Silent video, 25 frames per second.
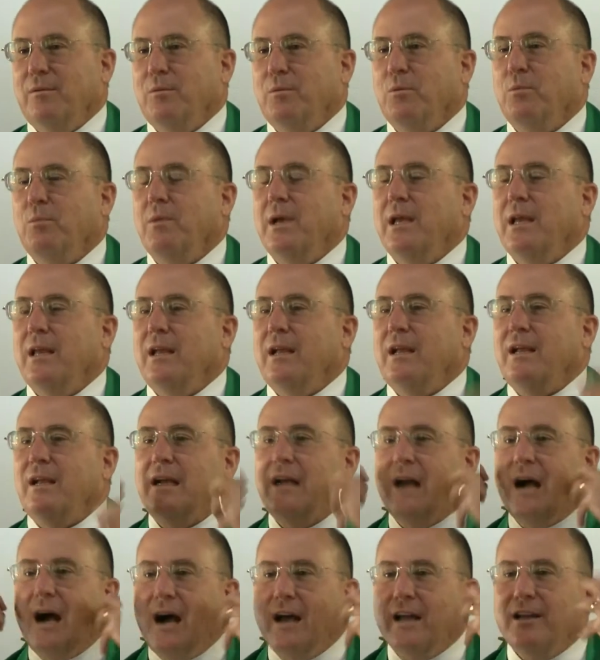meaning
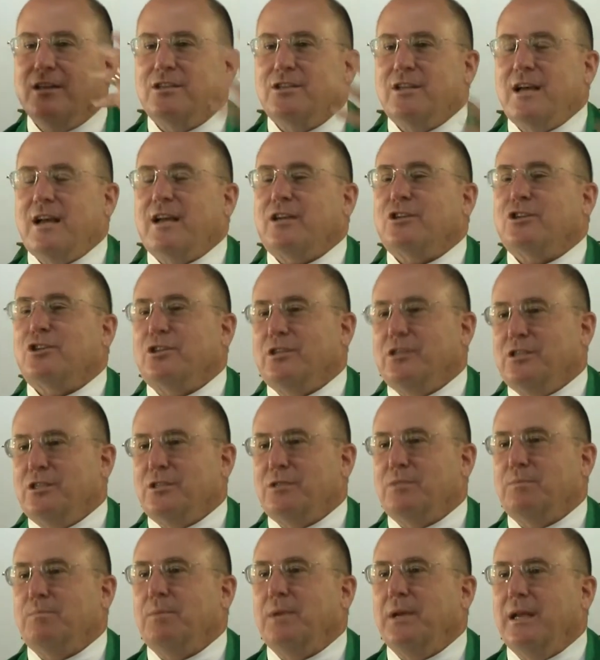God is actually
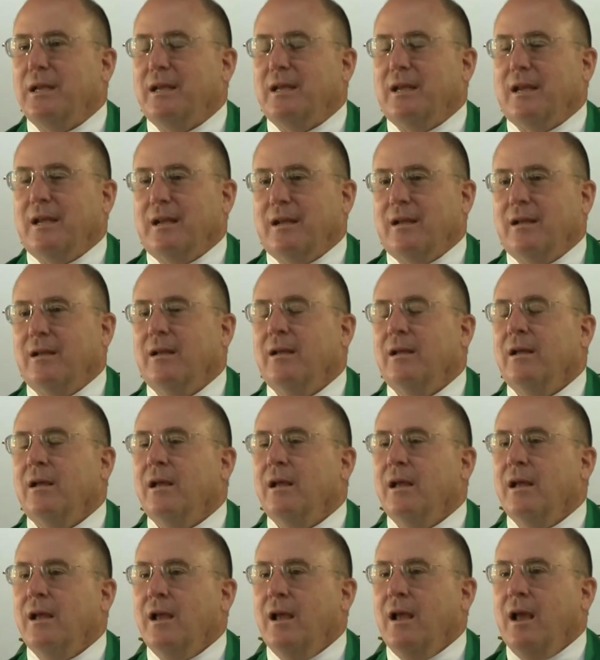speaking.
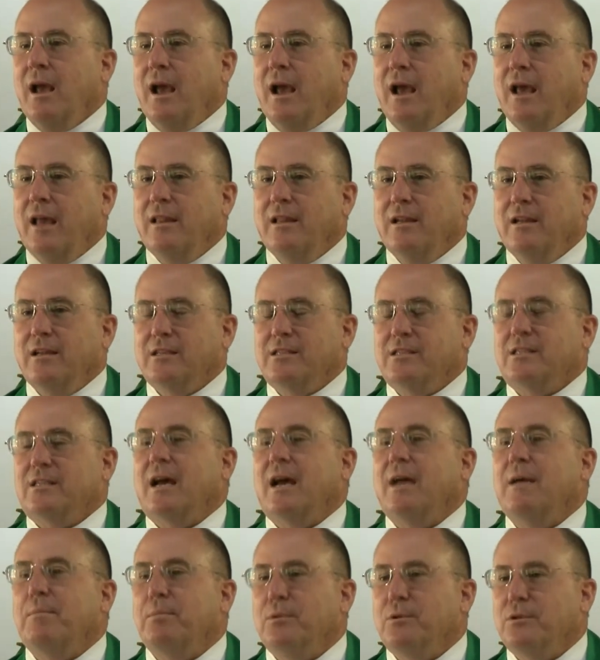And the
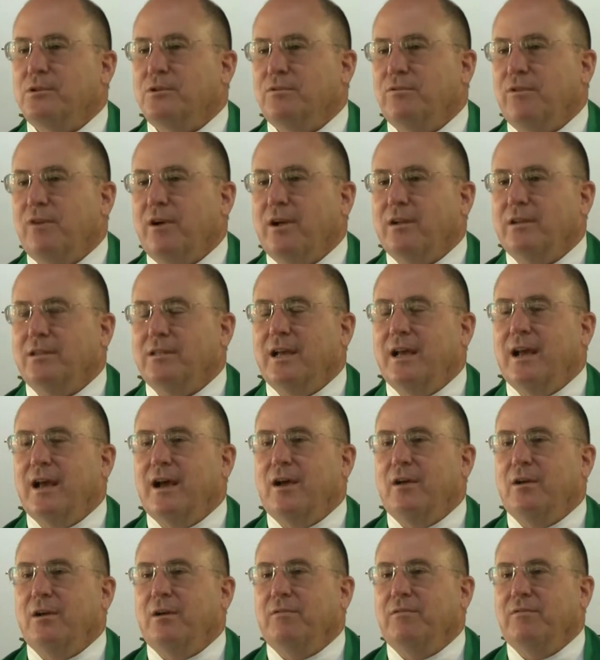disciples fall
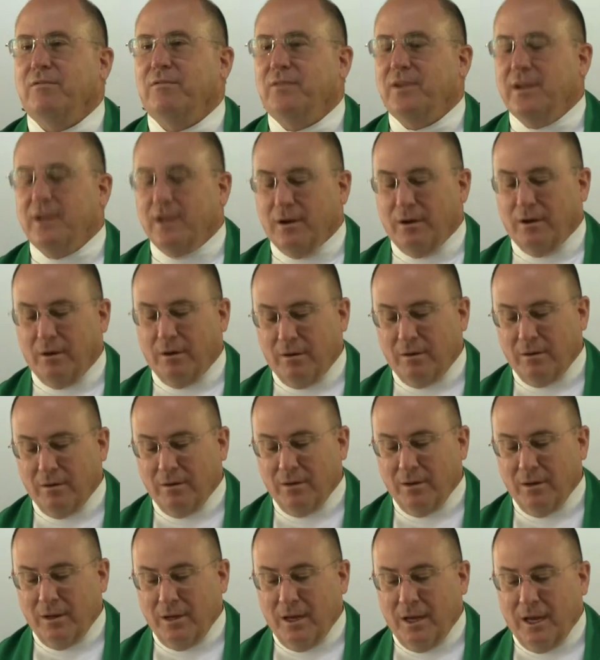down in fear.
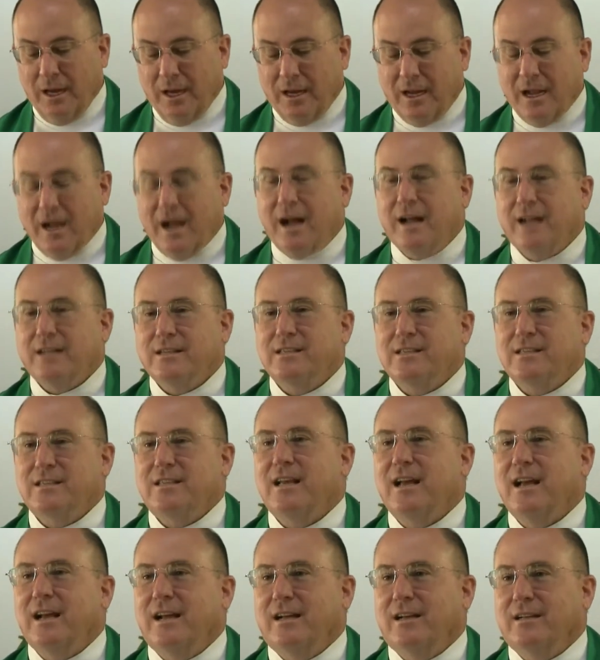And God
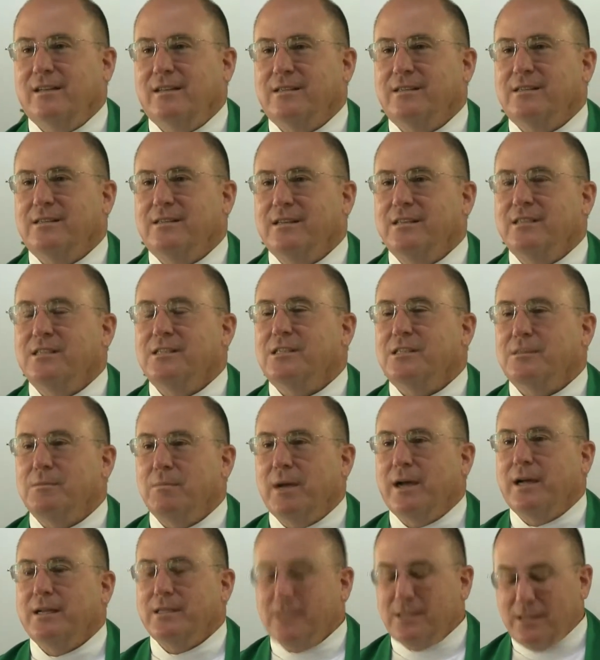says, this is
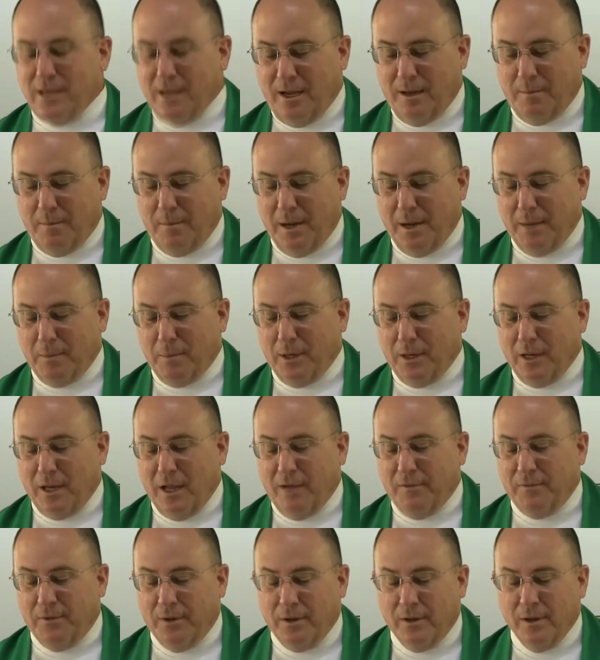my Son, my
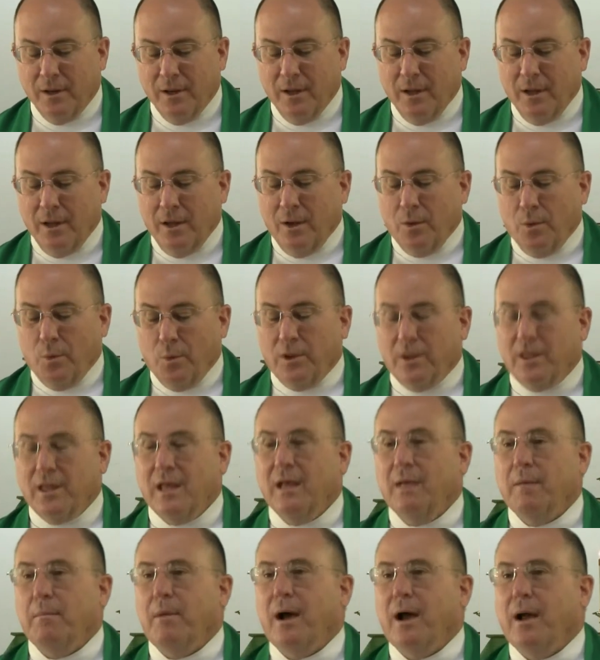beloved. With
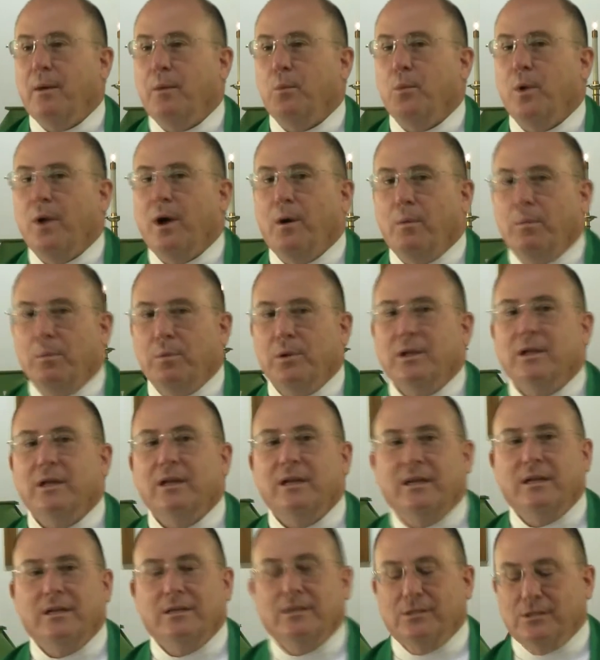him I am well
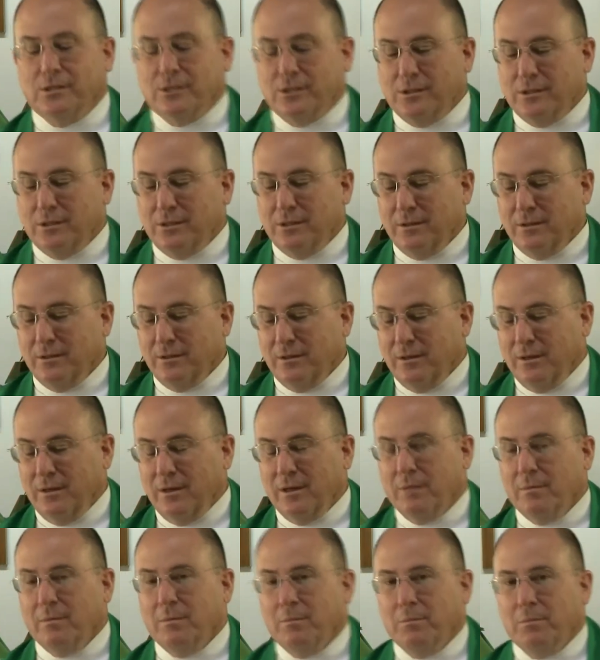pleased.
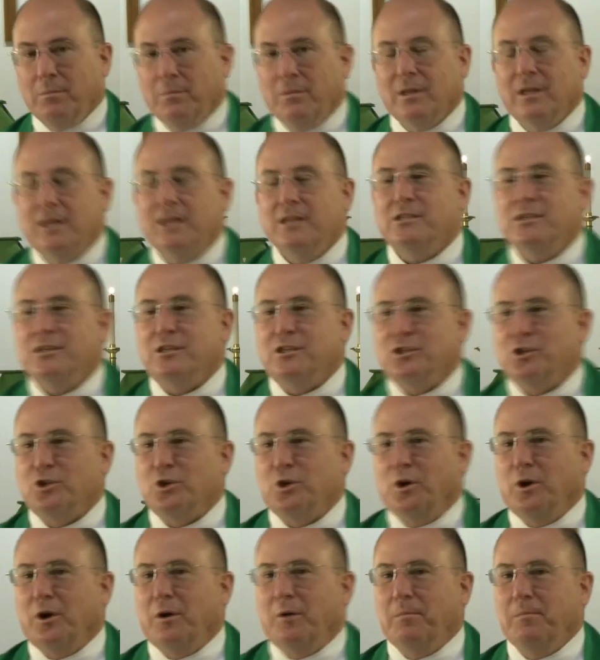Listen to
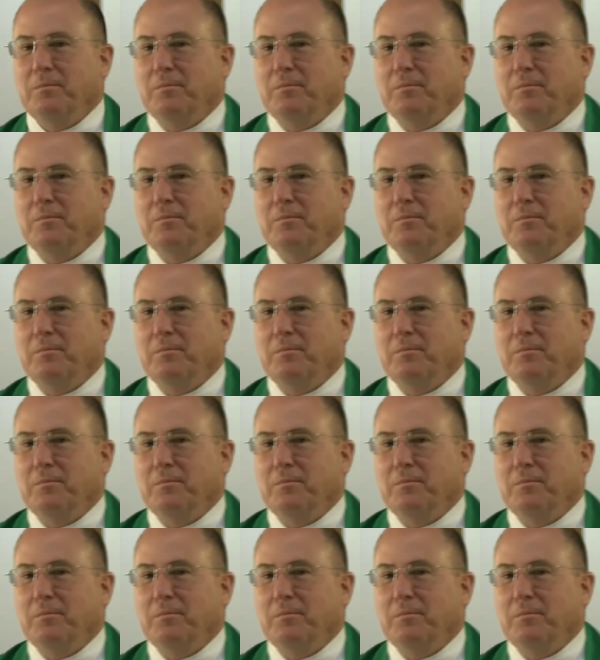him.